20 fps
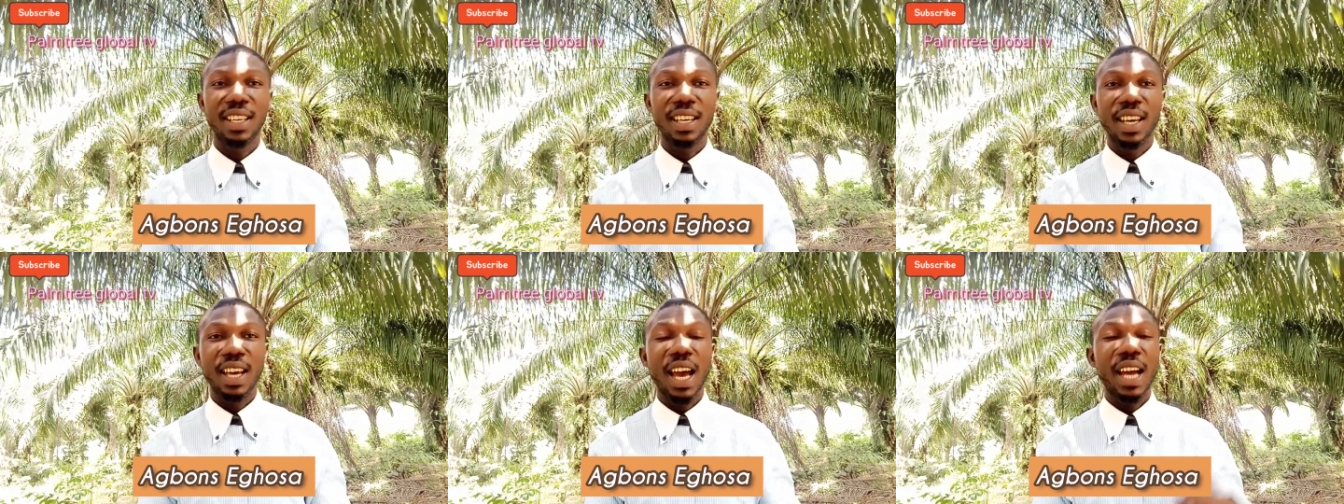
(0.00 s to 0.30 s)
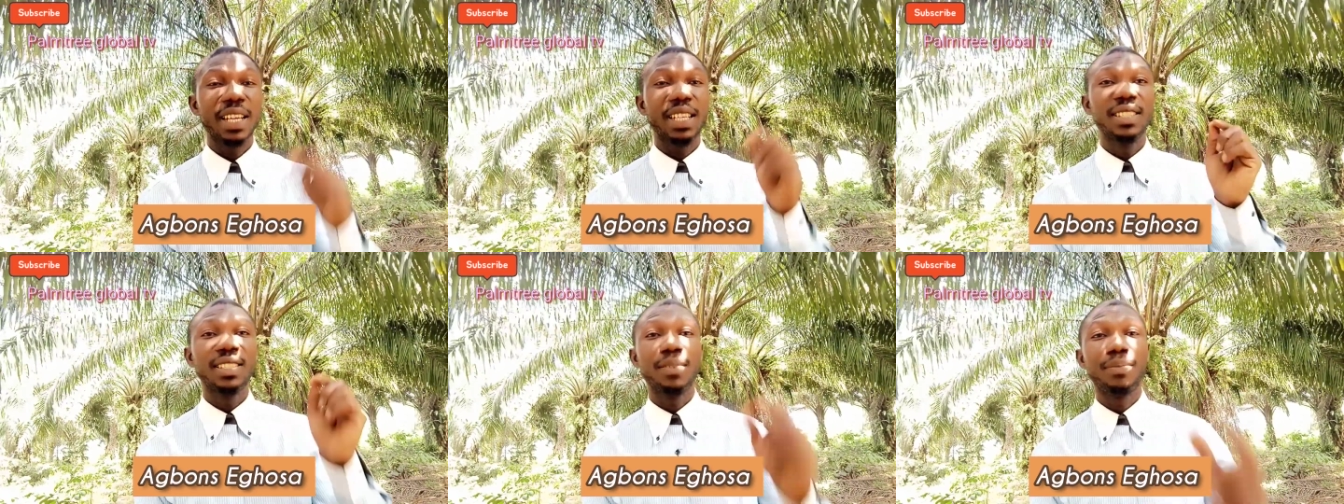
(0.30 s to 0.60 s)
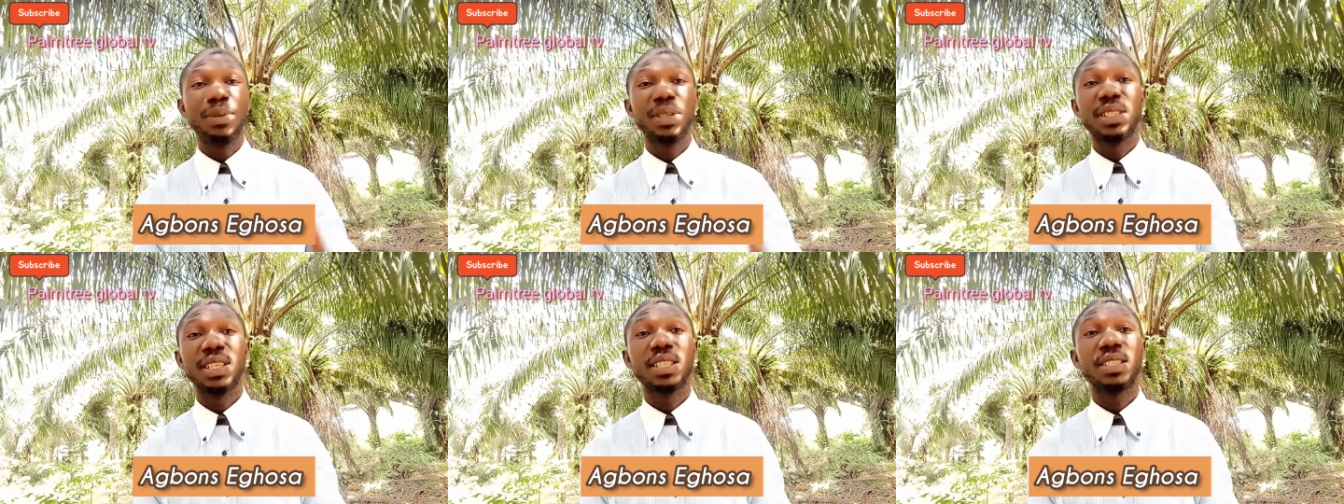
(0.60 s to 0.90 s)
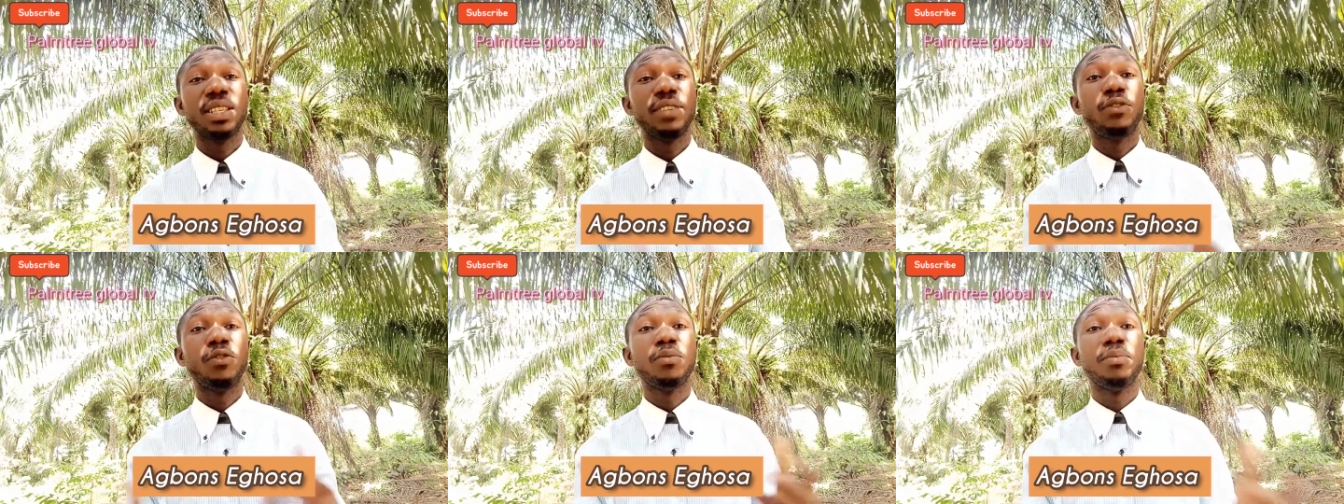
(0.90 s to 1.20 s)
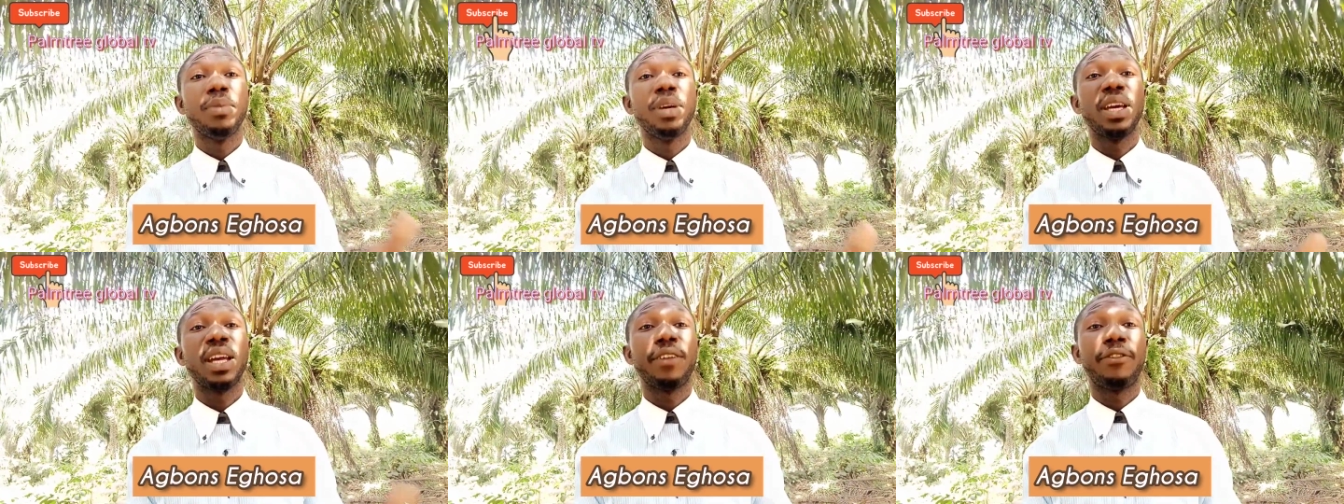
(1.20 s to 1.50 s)
and this is a business even
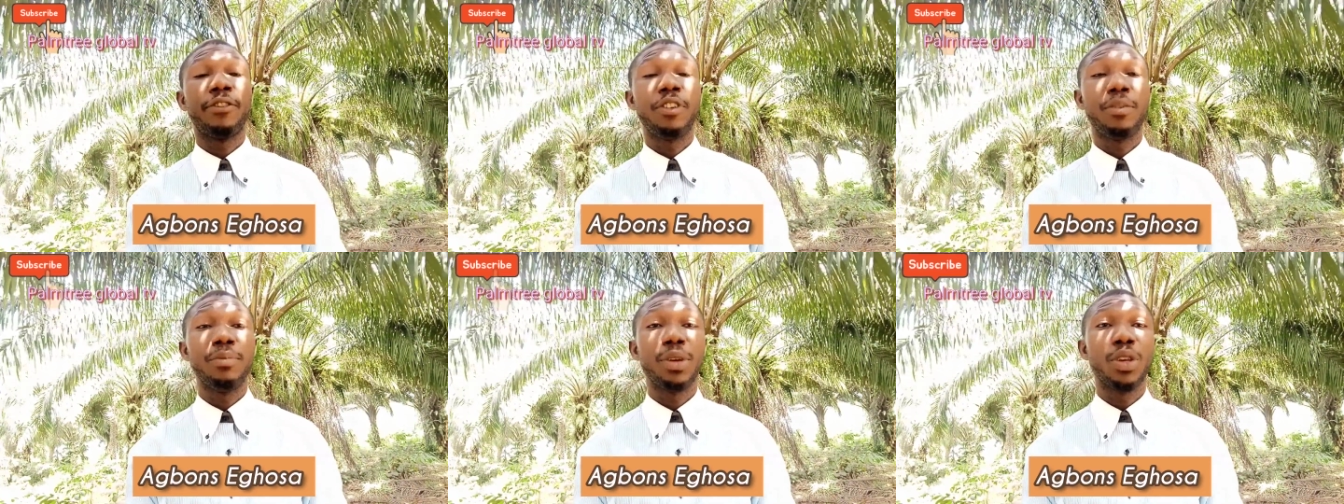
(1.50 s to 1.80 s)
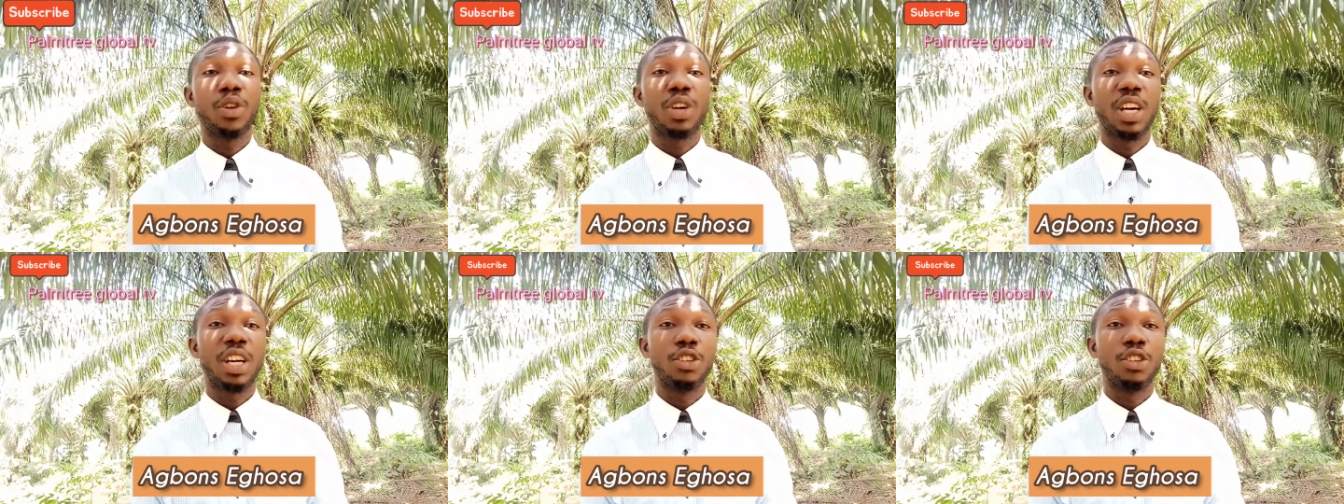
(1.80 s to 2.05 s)
male and female you can